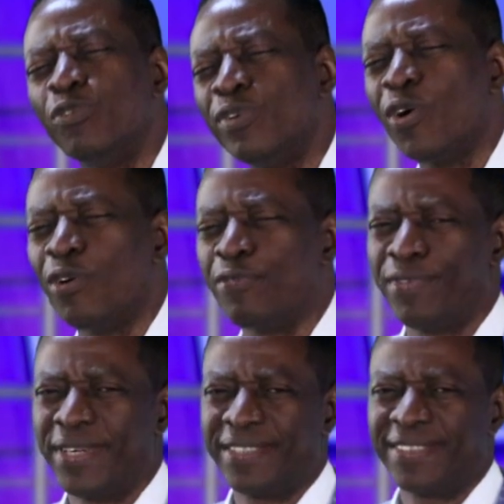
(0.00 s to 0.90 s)
of love.
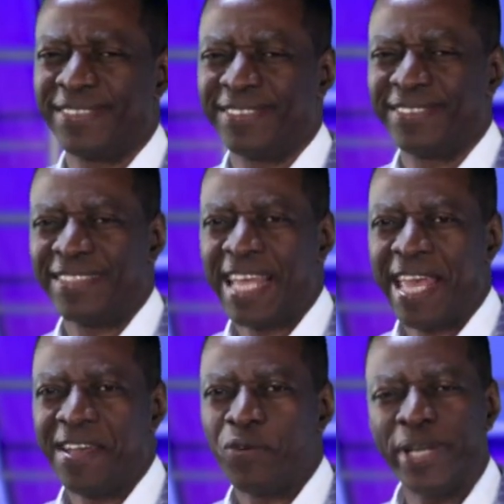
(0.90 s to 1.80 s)

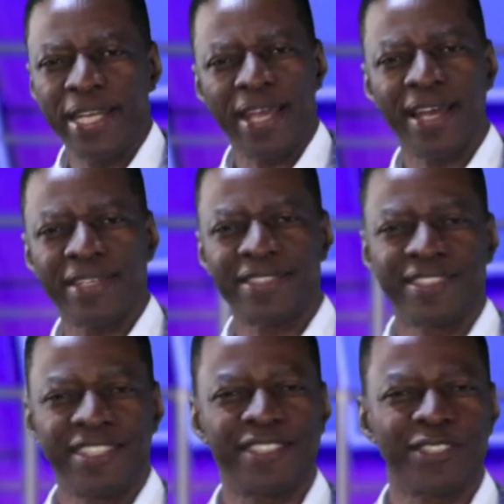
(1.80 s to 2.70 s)
When they asked
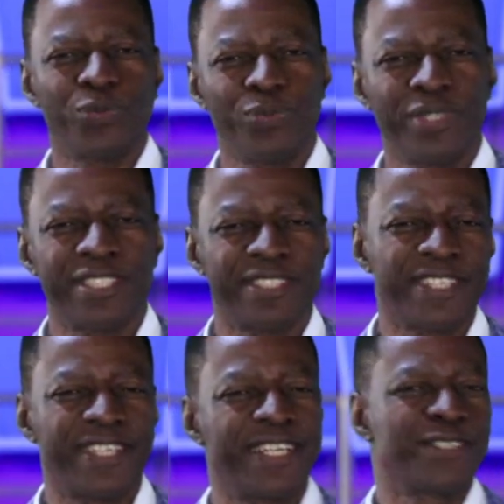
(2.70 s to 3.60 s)
Jesus, which is the
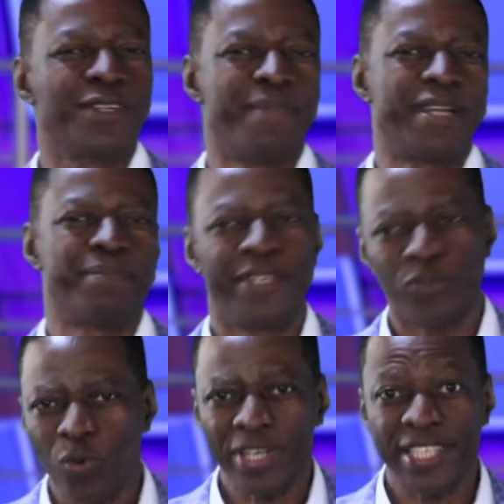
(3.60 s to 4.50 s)
greatest commandment?
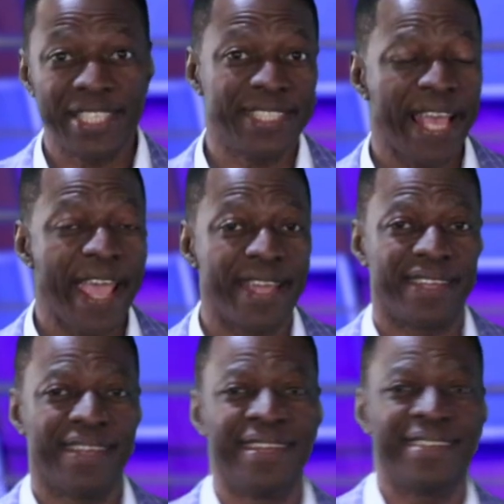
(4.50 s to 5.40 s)
What did he say?
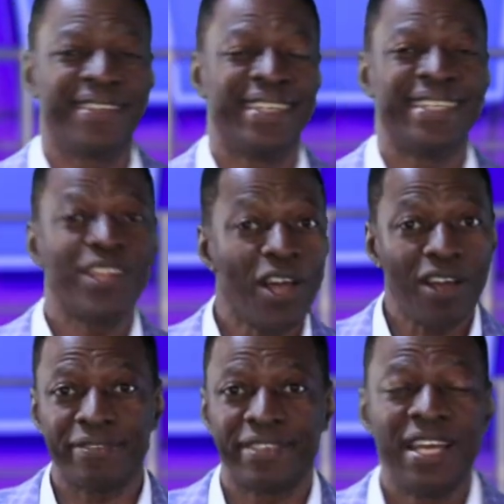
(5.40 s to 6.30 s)

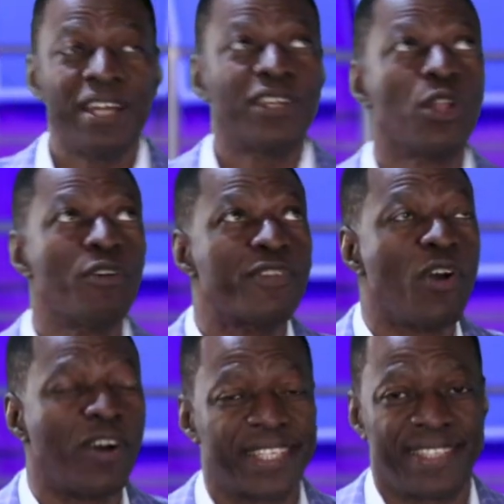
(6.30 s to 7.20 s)
Love. Love
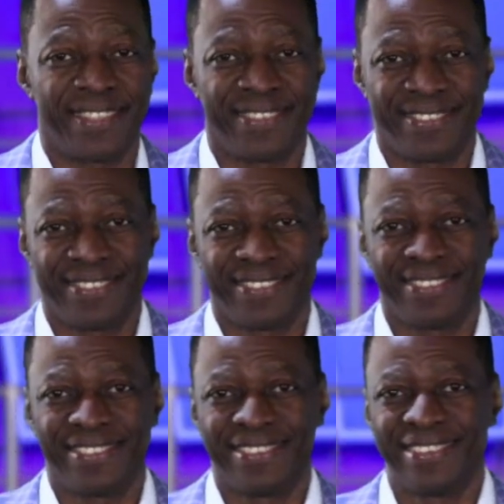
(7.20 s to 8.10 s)
God.
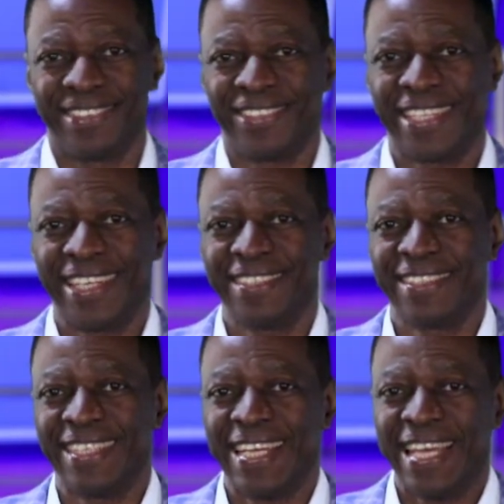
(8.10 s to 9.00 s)
Okay?
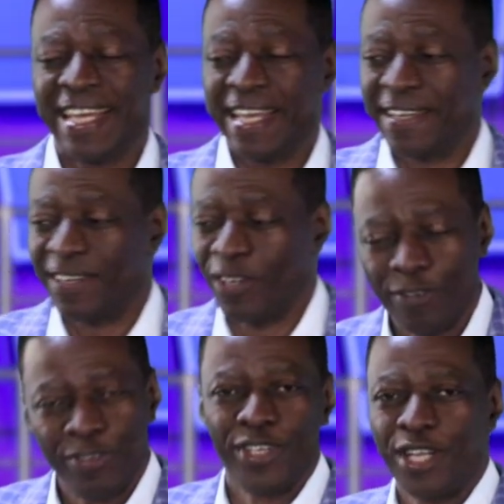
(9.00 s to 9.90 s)
Love your